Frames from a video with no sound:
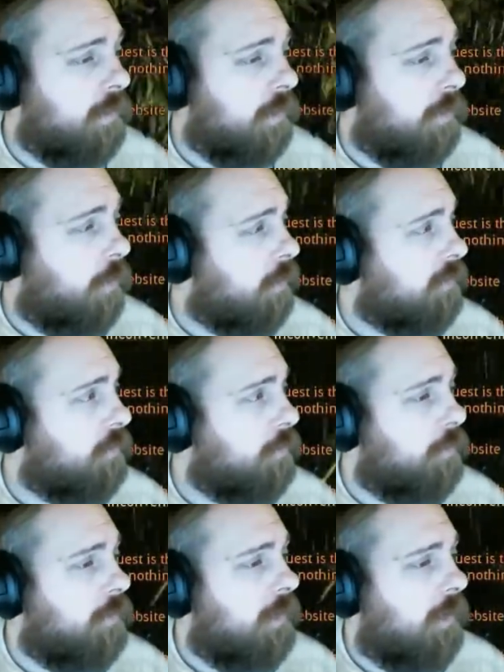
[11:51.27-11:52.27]
to
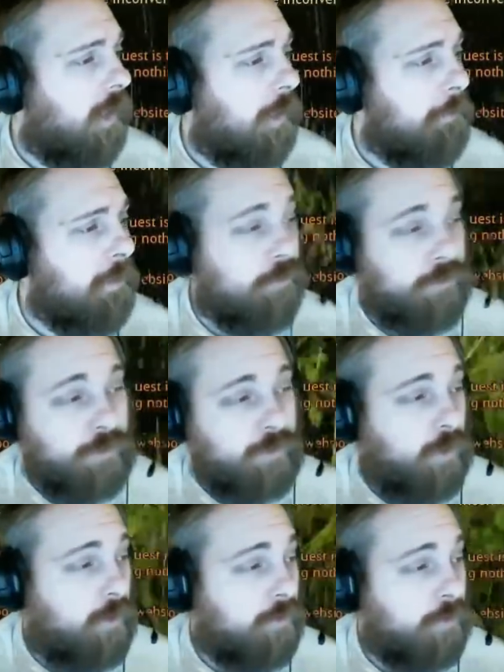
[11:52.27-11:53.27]
console because you're a
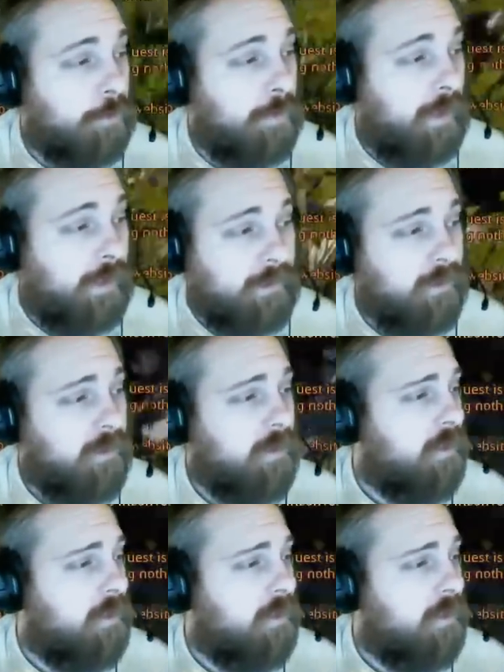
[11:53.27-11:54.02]
console player.